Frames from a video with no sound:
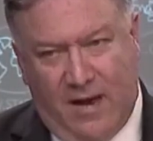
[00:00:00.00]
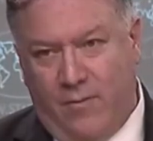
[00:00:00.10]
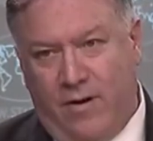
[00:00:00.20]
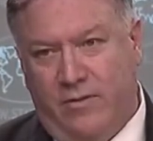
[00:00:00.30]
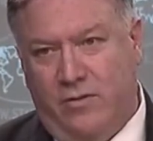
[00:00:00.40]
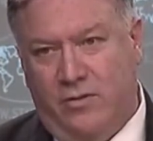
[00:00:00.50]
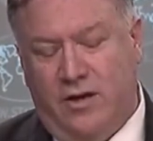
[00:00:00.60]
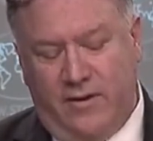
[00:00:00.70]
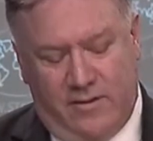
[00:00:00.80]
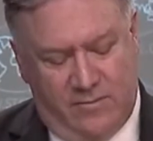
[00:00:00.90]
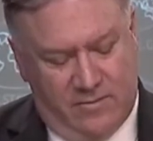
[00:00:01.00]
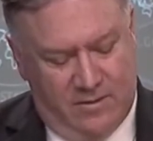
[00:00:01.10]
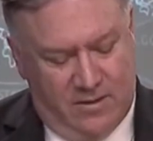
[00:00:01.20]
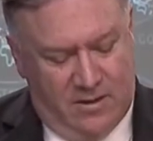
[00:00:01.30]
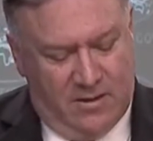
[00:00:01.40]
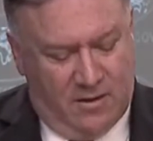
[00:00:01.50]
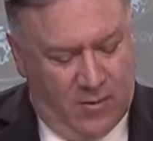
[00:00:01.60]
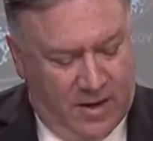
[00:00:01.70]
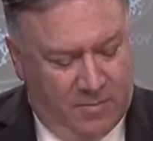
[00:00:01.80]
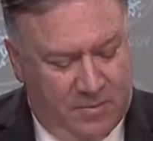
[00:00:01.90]
not revolutionaries.
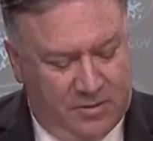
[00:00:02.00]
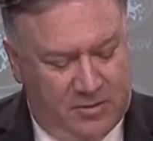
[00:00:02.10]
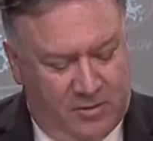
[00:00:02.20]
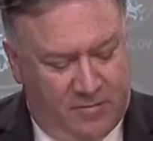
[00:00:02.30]
The Iranian people